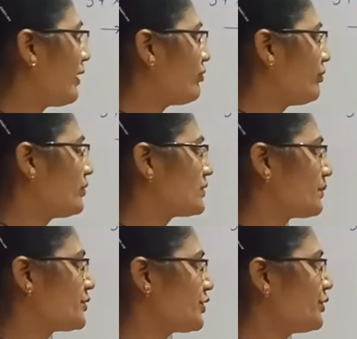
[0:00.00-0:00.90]
by
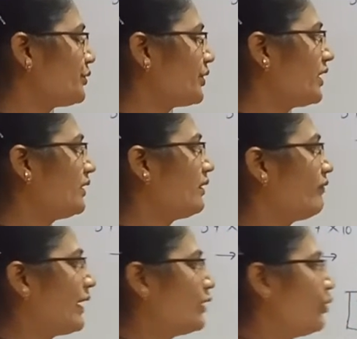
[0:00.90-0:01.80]
substituting the
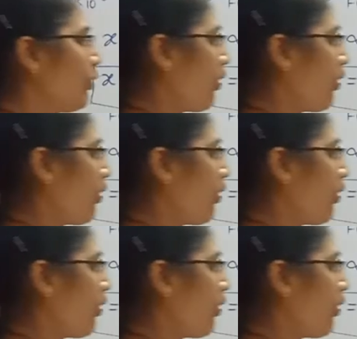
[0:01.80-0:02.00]
value